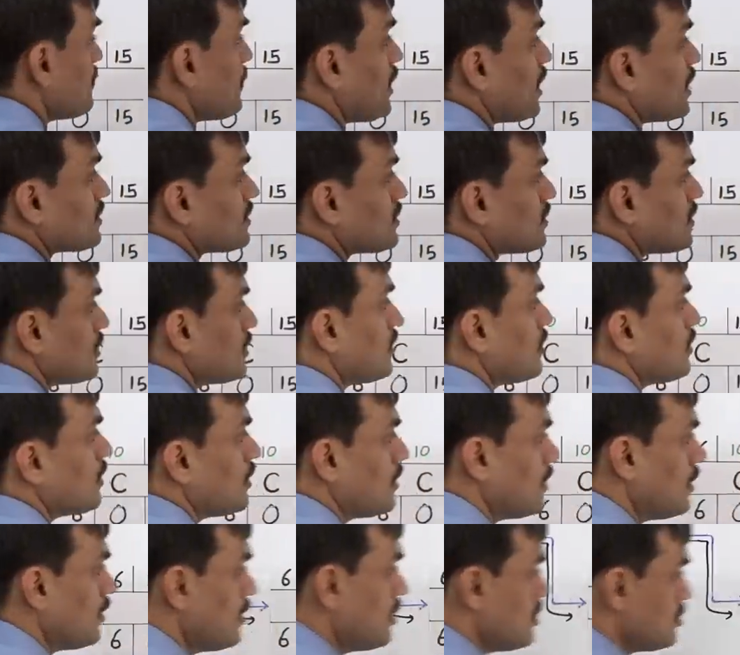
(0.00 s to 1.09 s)
path.
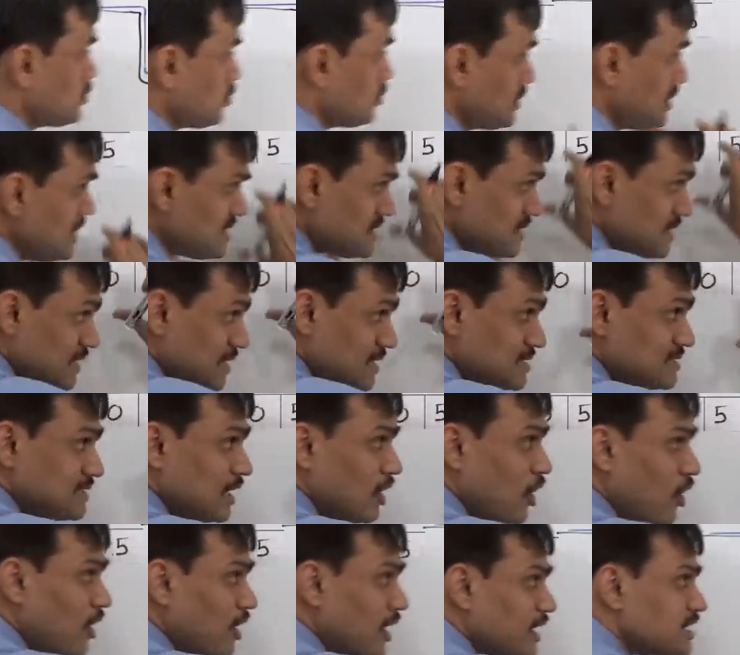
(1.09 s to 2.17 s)
So this is the
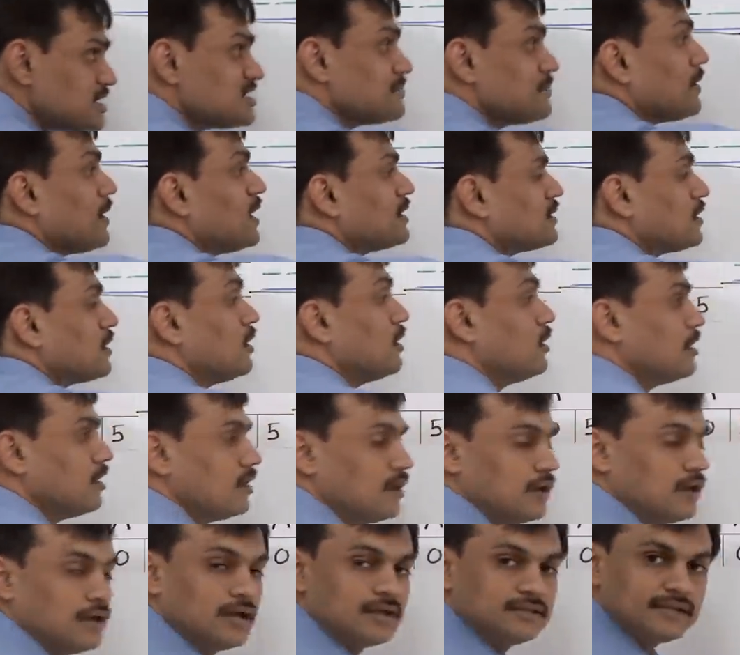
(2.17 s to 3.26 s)
longest path.
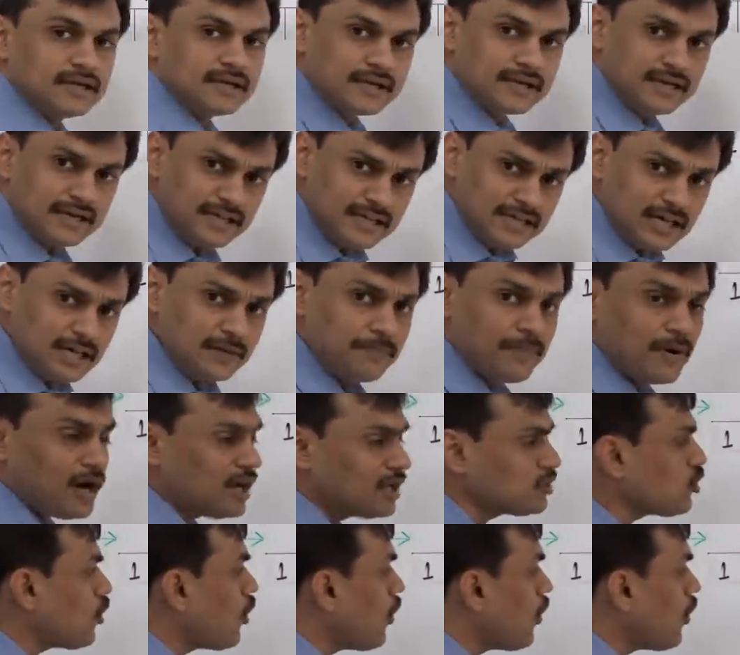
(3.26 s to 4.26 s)
The critical path